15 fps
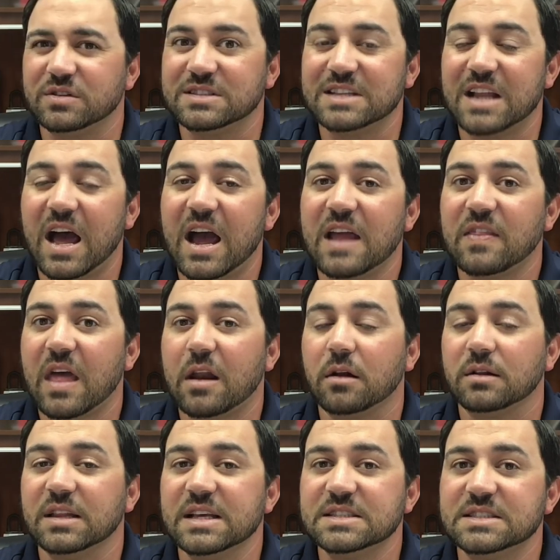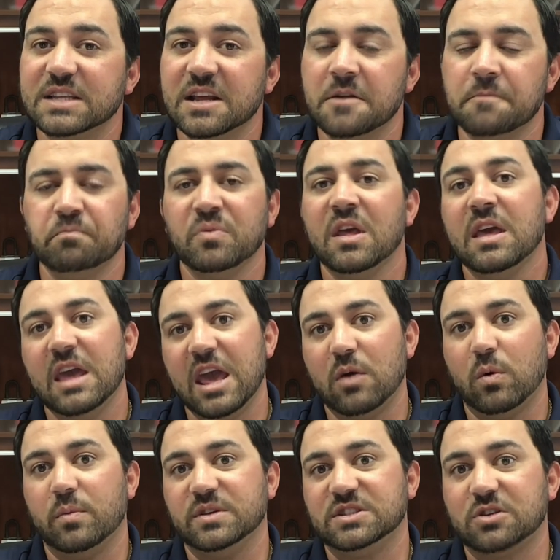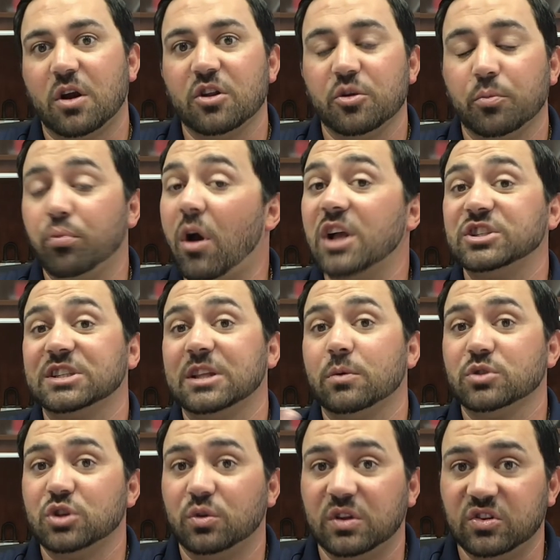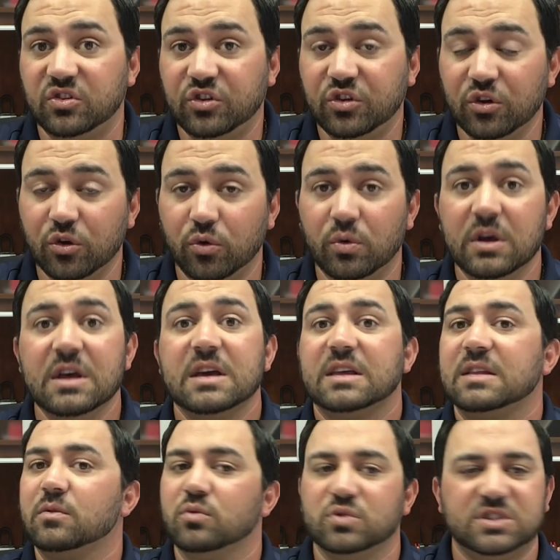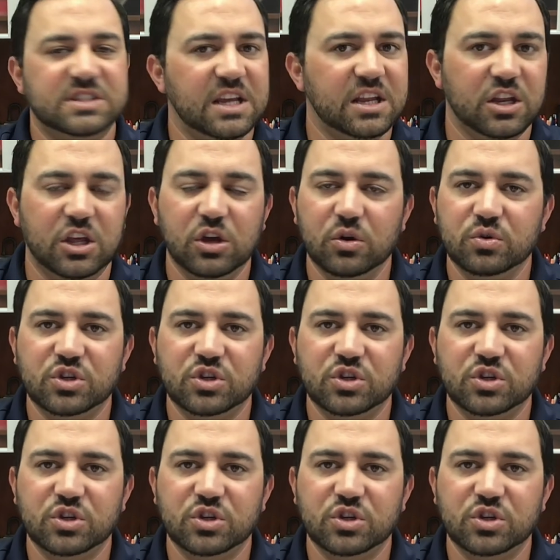9 that are listed. And when we started the project, there was only 2. Seeing huge